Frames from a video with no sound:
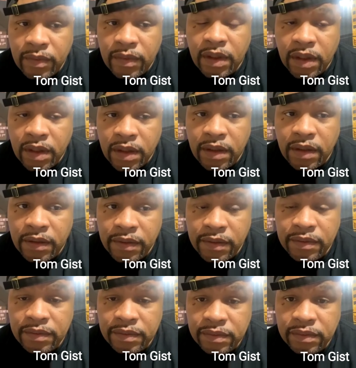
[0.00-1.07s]

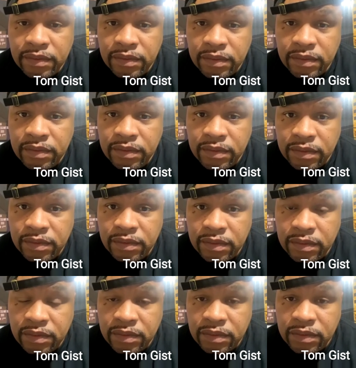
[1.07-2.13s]

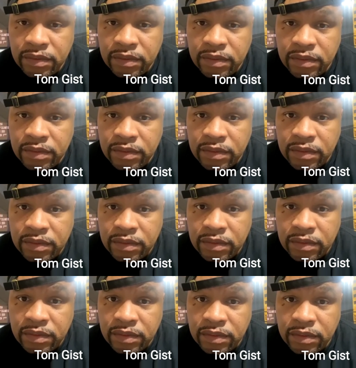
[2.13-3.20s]

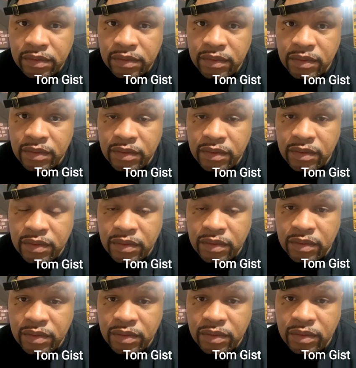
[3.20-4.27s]

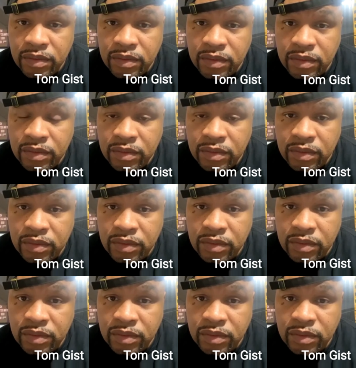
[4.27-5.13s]
No words are spoken by the person on screen.